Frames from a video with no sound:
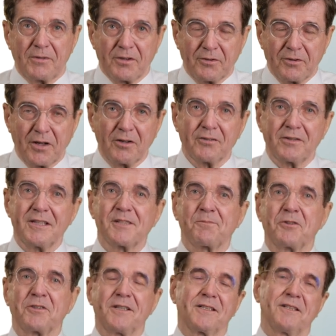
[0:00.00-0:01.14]
you know these
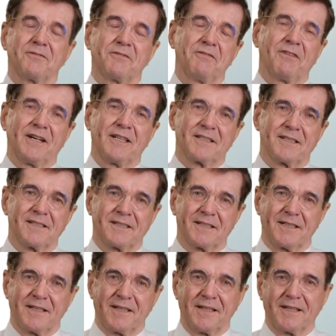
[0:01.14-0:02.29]
protective devices
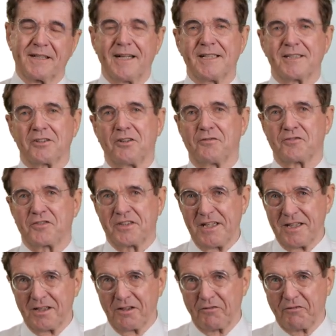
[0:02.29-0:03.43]
in case of
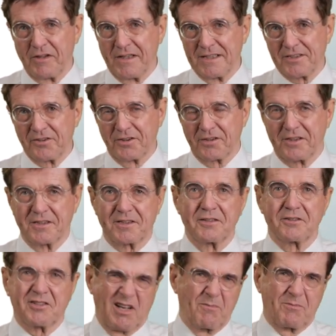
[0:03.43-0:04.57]
single-phase
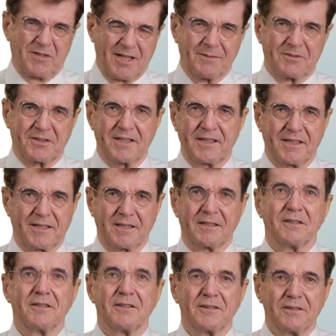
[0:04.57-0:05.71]
circuits, sometimes they are
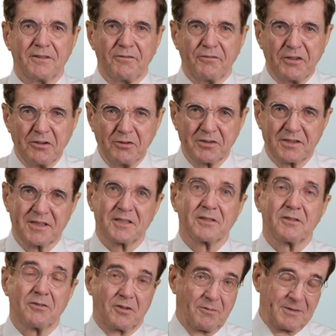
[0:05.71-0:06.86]
fuses
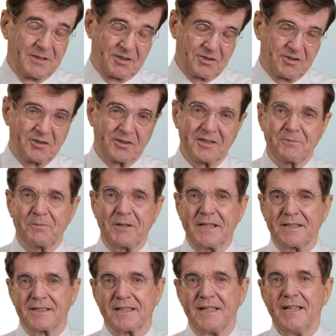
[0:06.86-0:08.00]
or miniature circuit
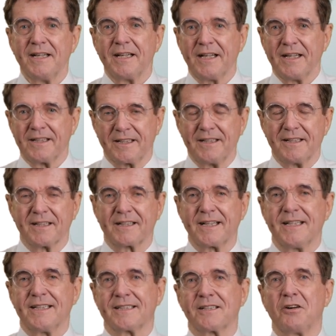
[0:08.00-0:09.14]
breakers, and in the
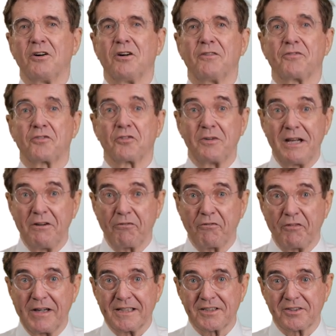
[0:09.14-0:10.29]
case of
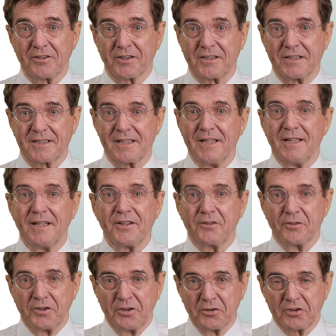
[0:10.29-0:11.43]
three-phase circuits,
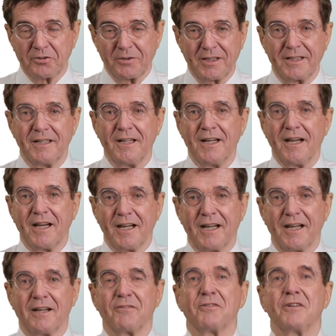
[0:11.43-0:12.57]
you usually
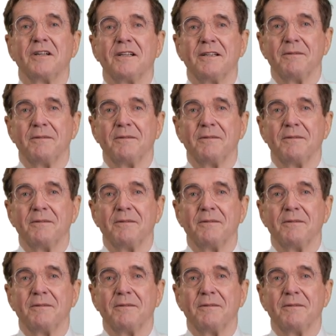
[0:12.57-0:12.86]
have